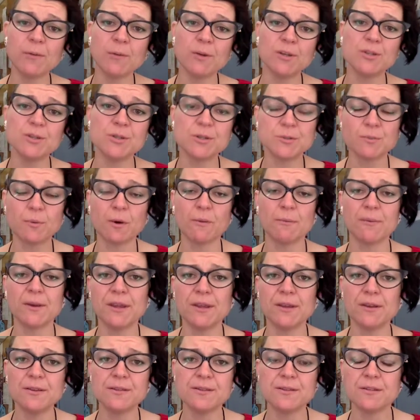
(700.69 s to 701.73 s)
which is what we
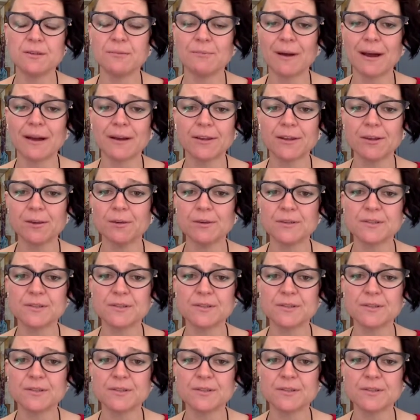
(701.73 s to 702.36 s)
use to mark your